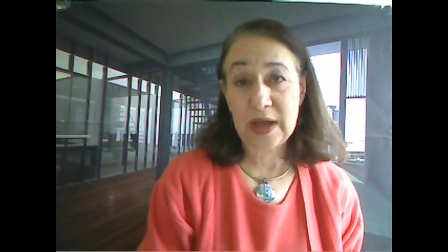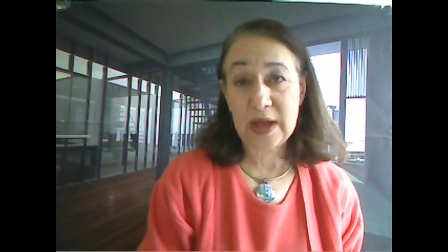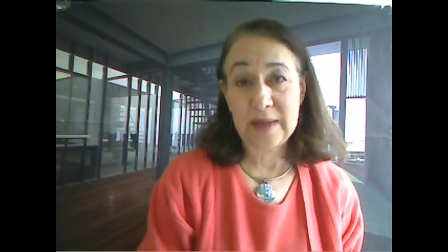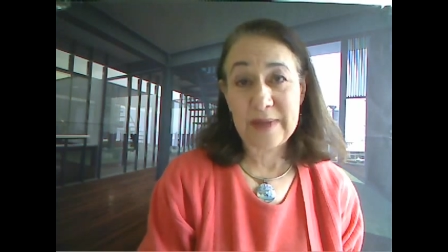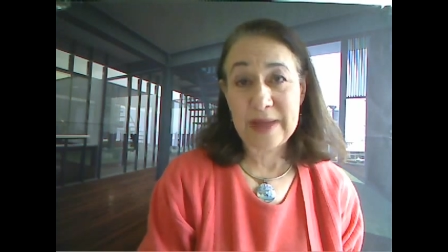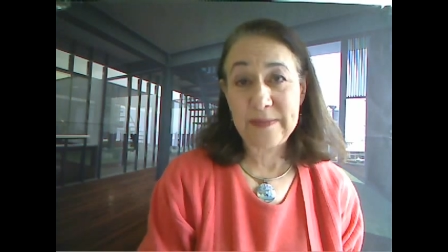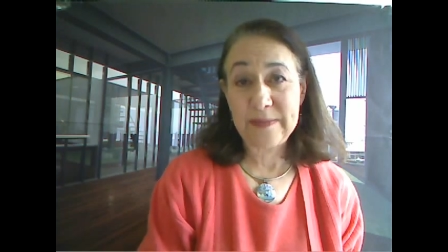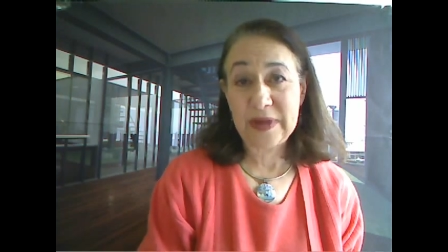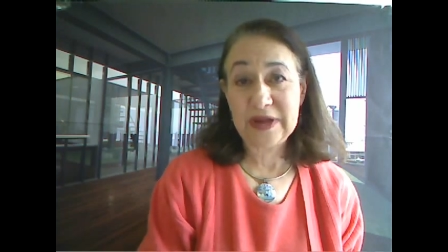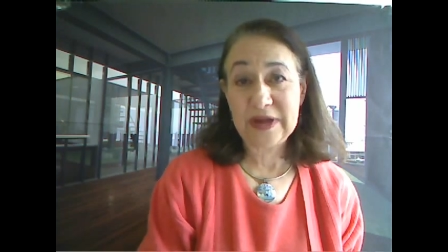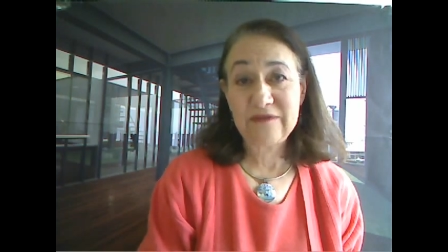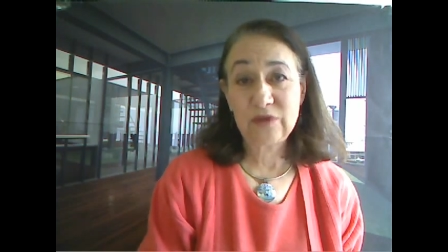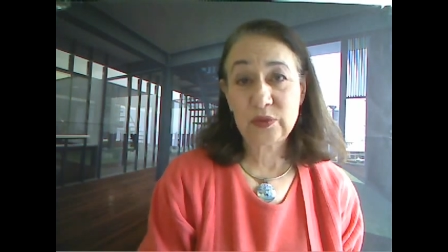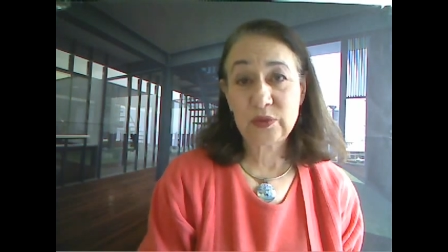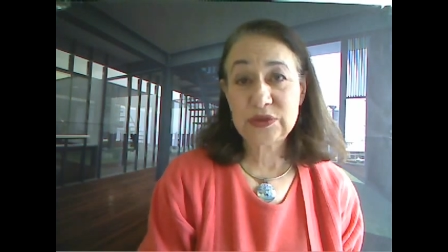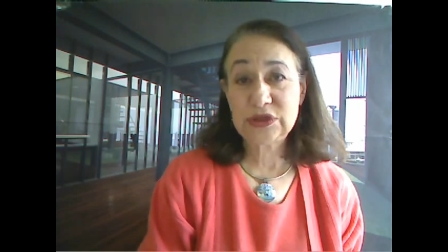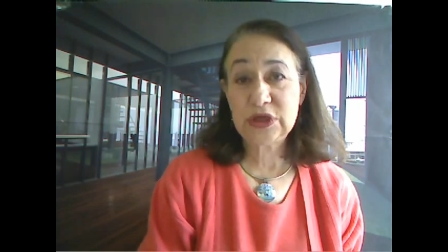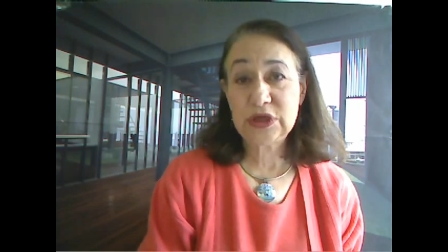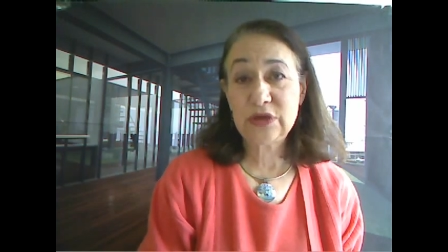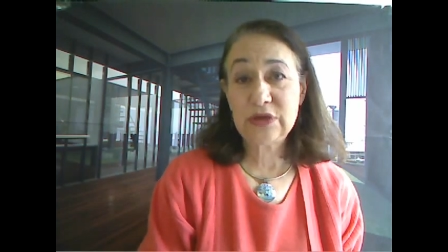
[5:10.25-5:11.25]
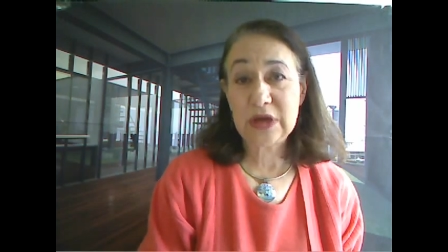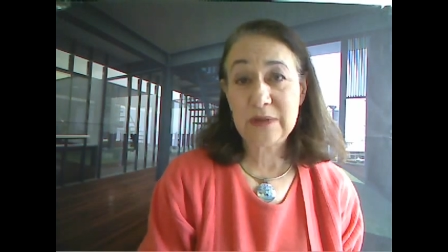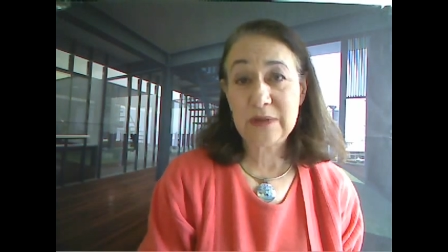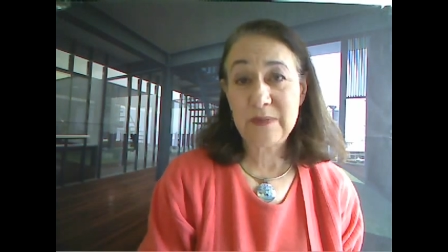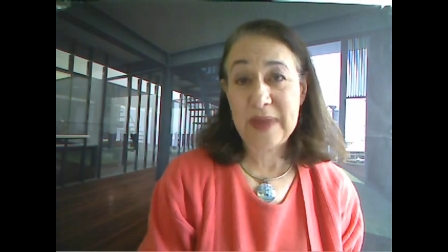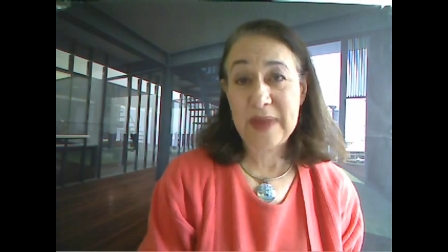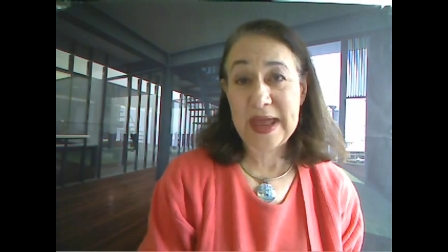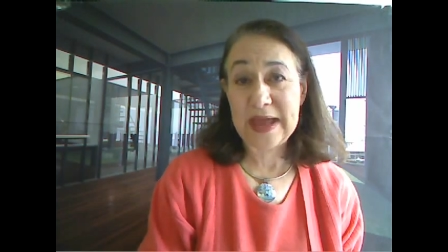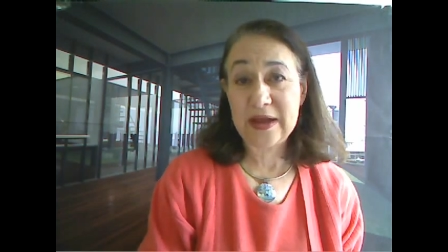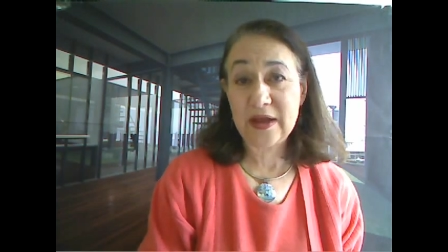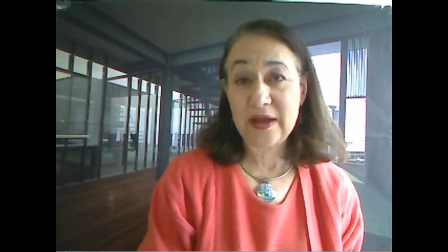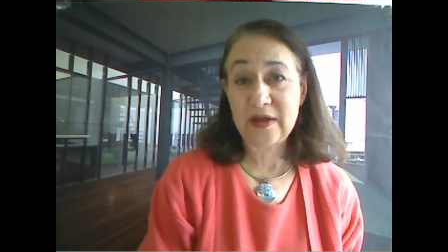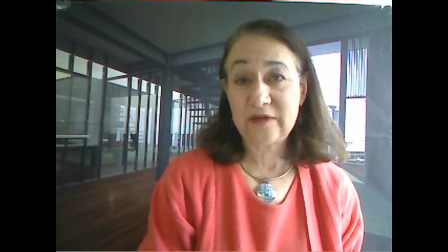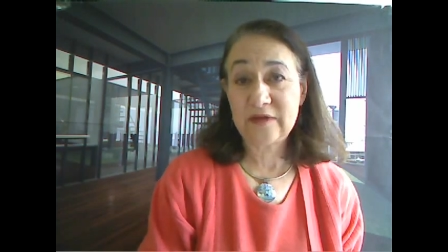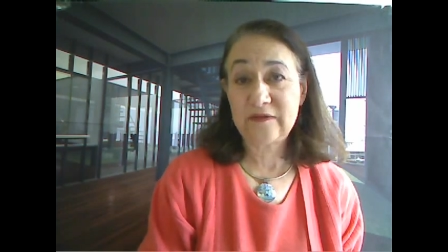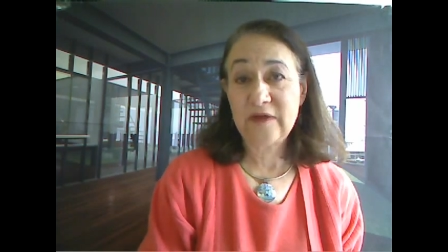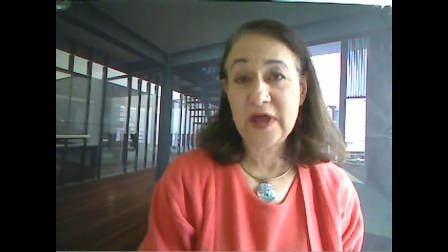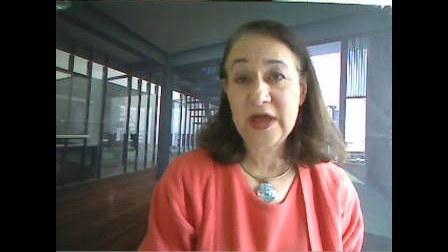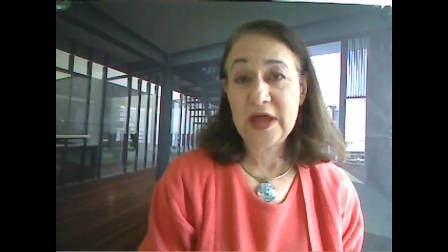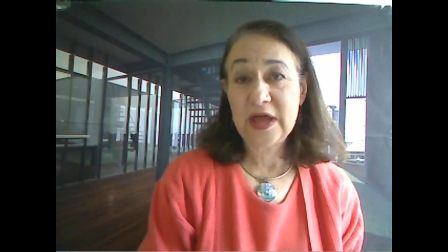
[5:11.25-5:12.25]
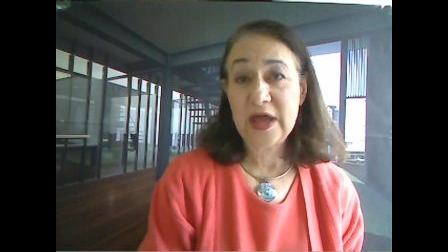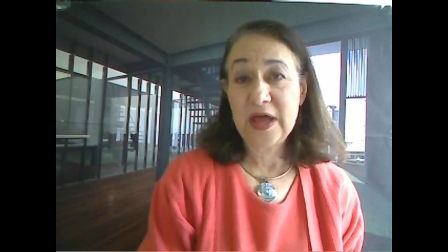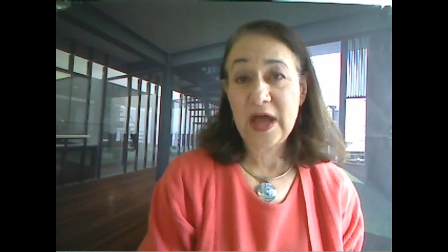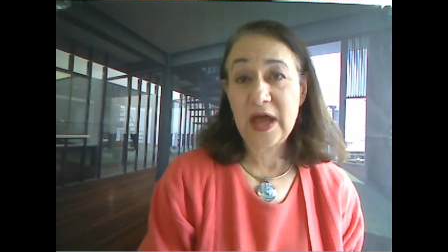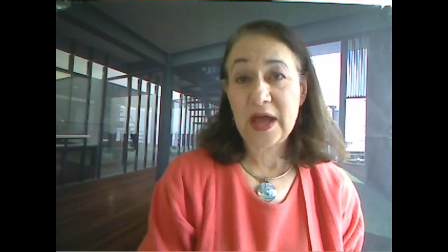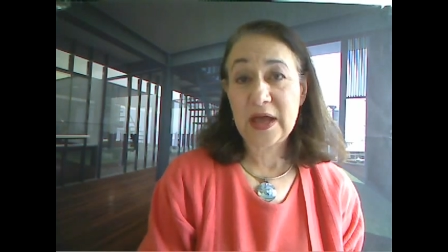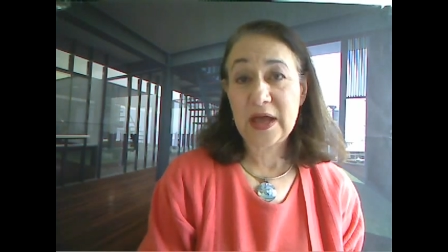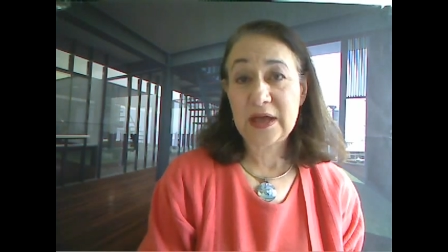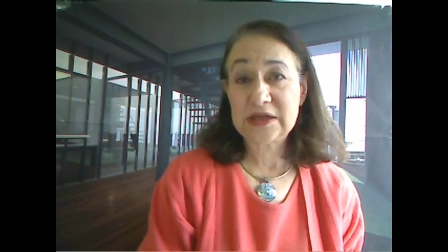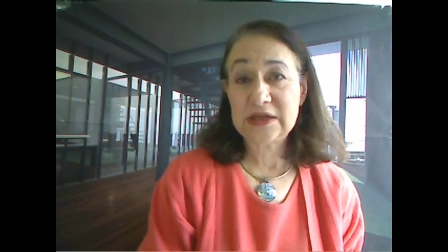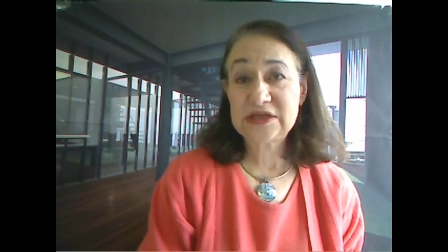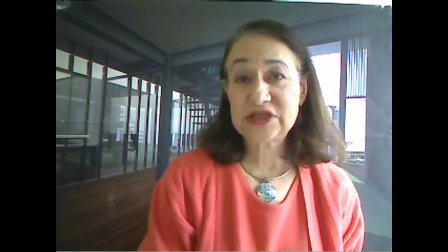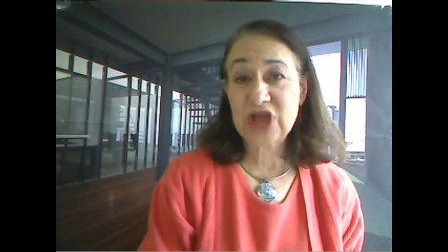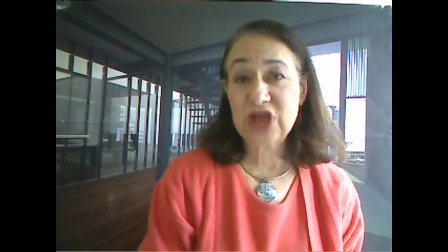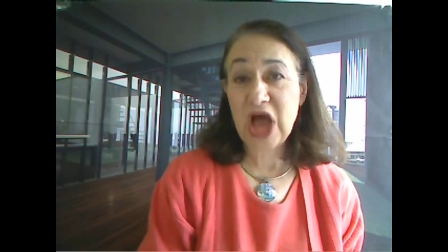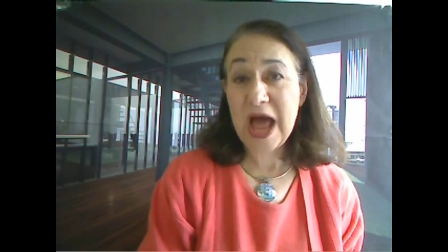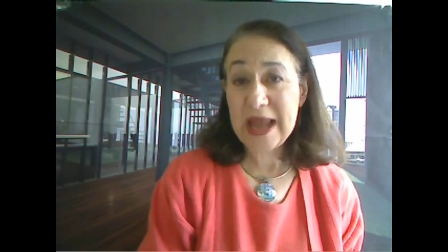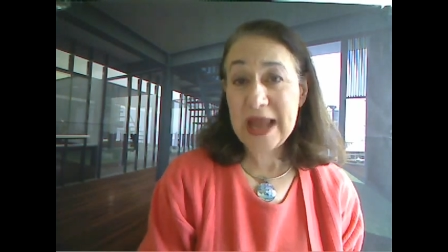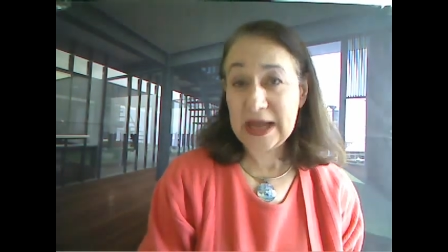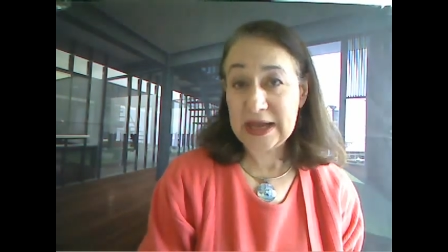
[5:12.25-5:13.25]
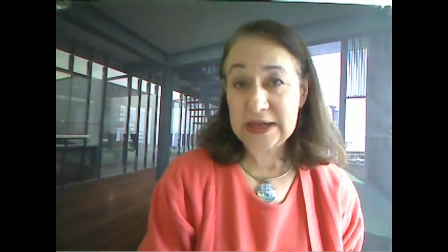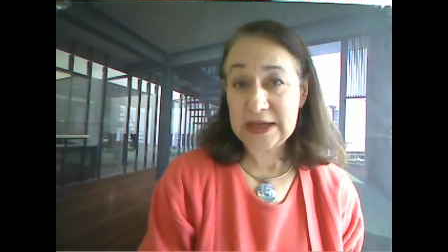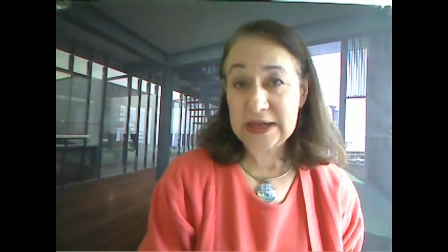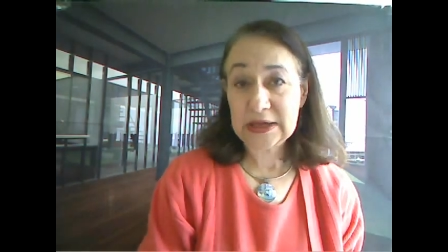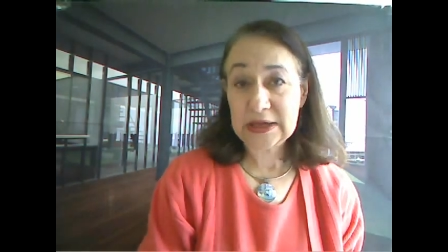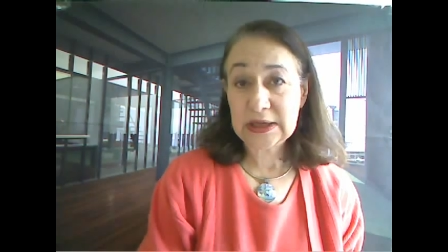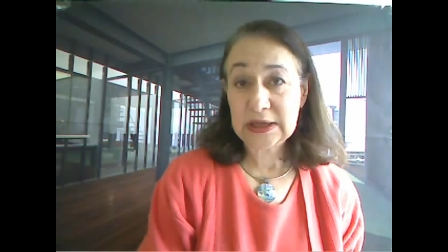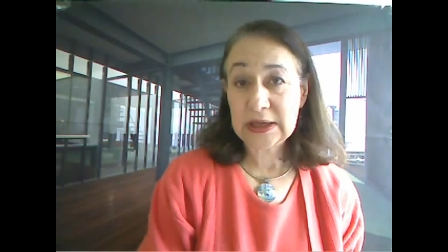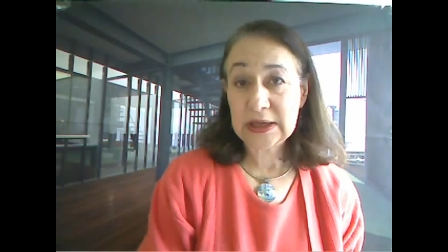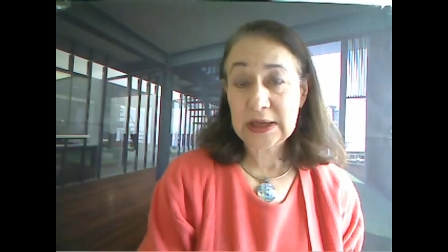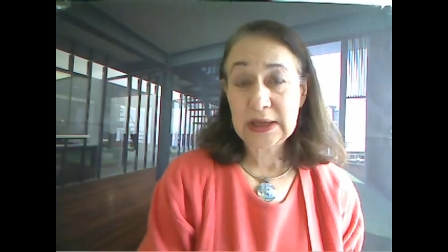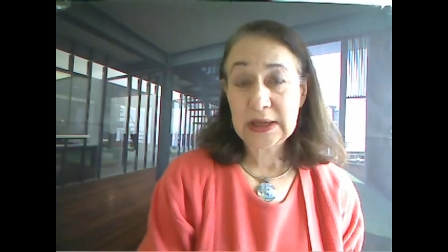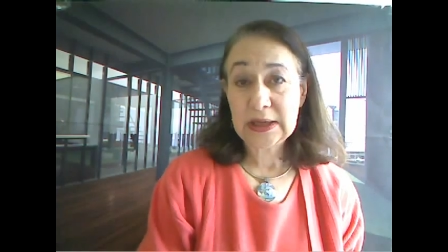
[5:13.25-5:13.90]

um, I believe it was Union Bank of uh, Scotland.